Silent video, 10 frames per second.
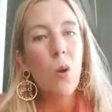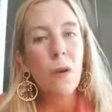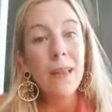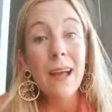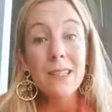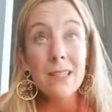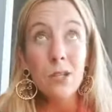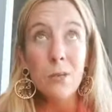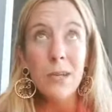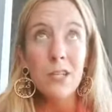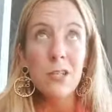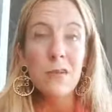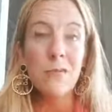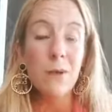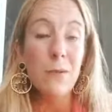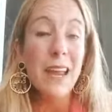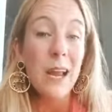or that situation from a